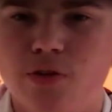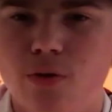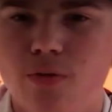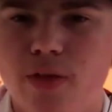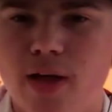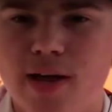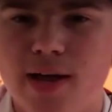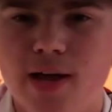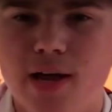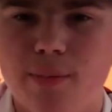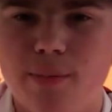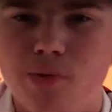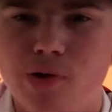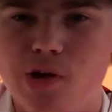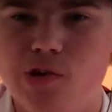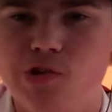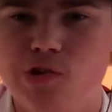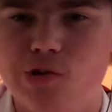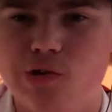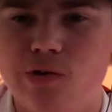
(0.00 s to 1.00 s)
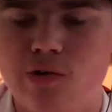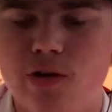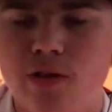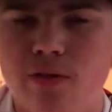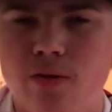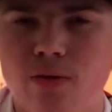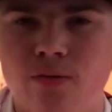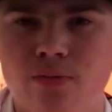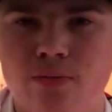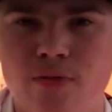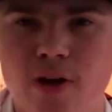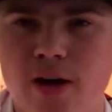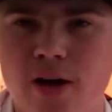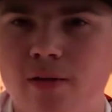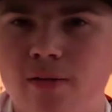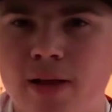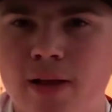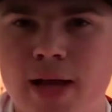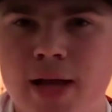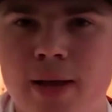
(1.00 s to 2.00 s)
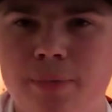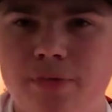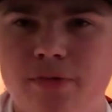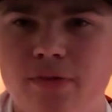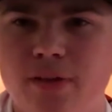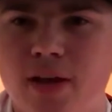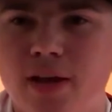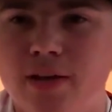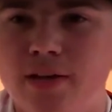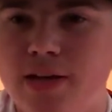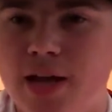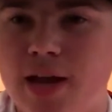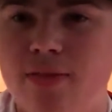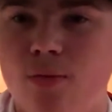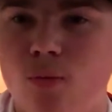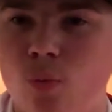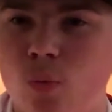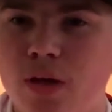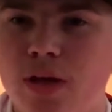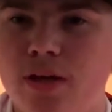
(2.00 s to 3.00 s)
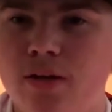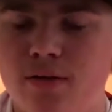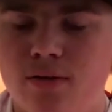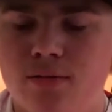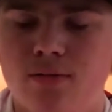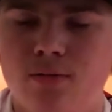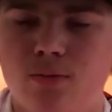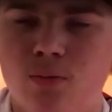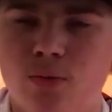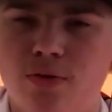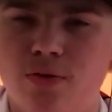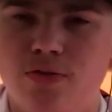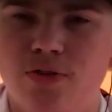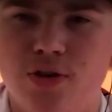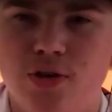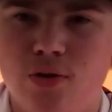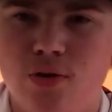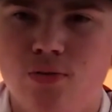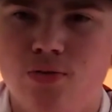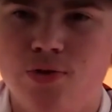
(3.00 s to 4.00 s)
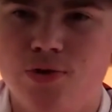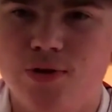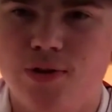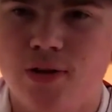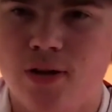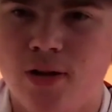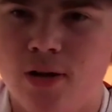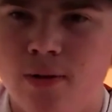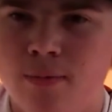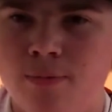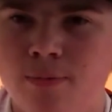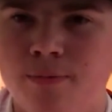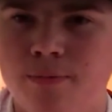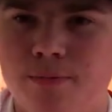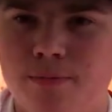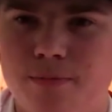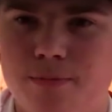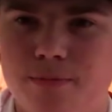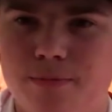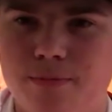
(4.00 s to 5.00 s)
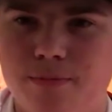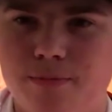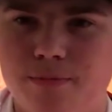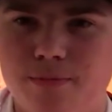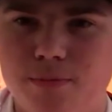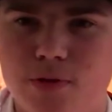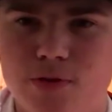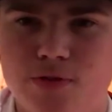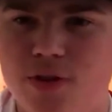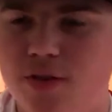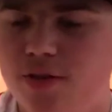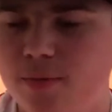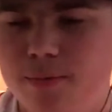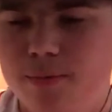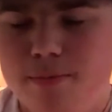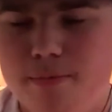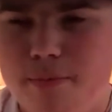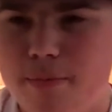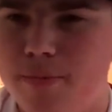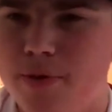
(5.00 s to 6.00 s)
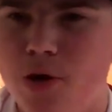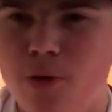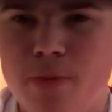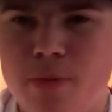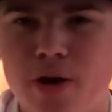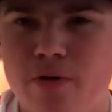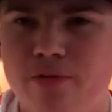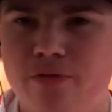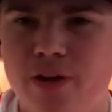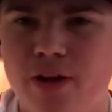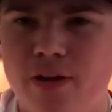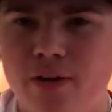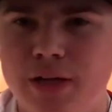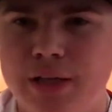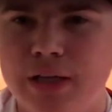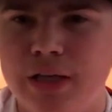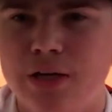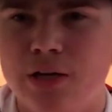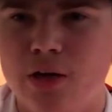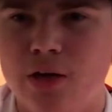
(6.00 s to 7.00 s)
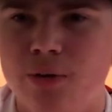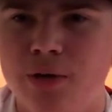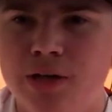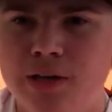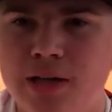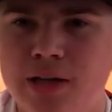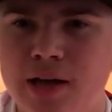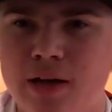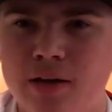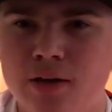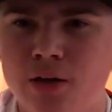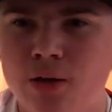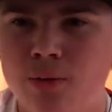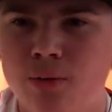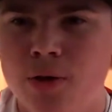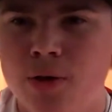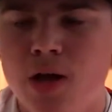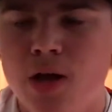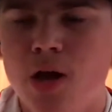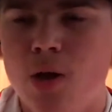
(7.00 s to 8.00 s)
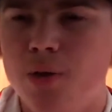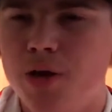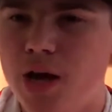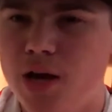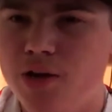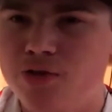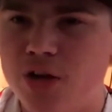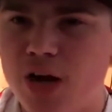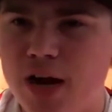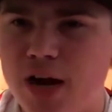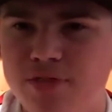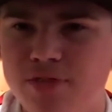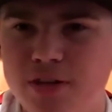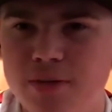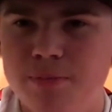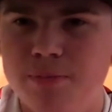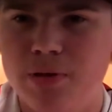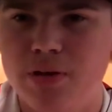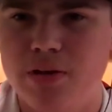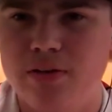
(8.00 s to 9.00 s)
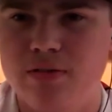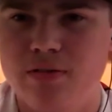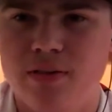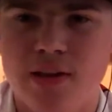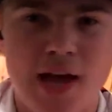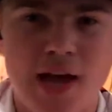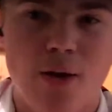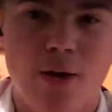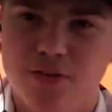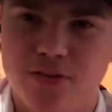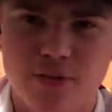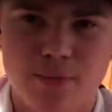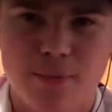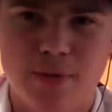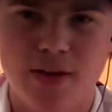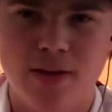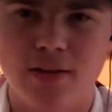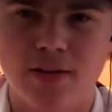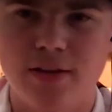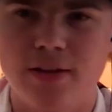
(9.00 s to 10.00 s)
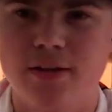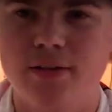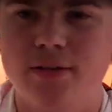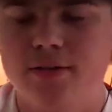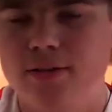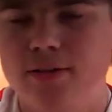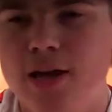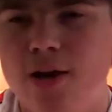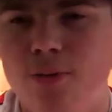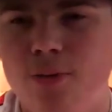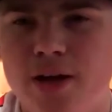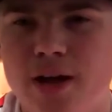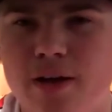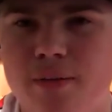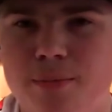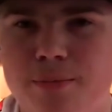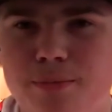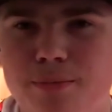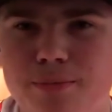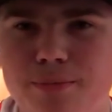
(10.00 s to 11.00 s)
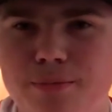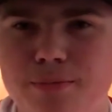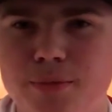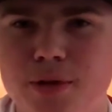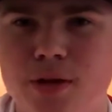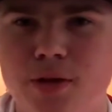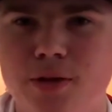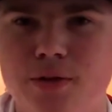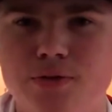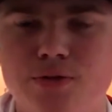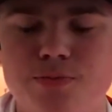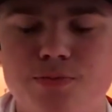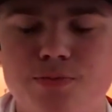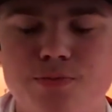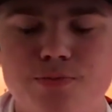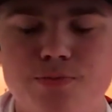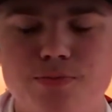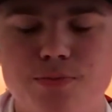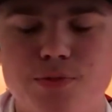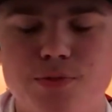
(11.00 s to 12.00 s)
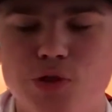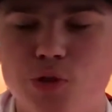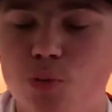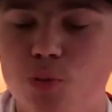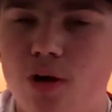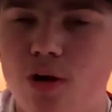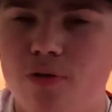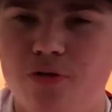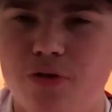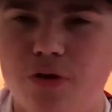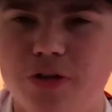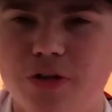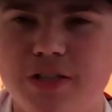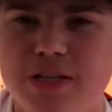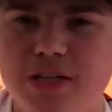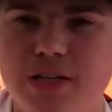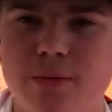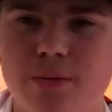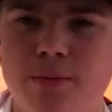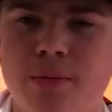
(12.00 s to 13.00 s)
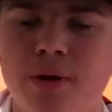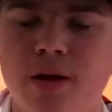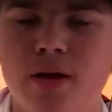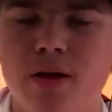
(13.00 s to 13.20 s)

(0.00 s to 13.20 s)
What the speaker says: knowing that kind of pressure in those final laps and getting the win was huge. There's no better feeling than knowing that, we got drafted, but now it's the big league. Now we got to do well for our team.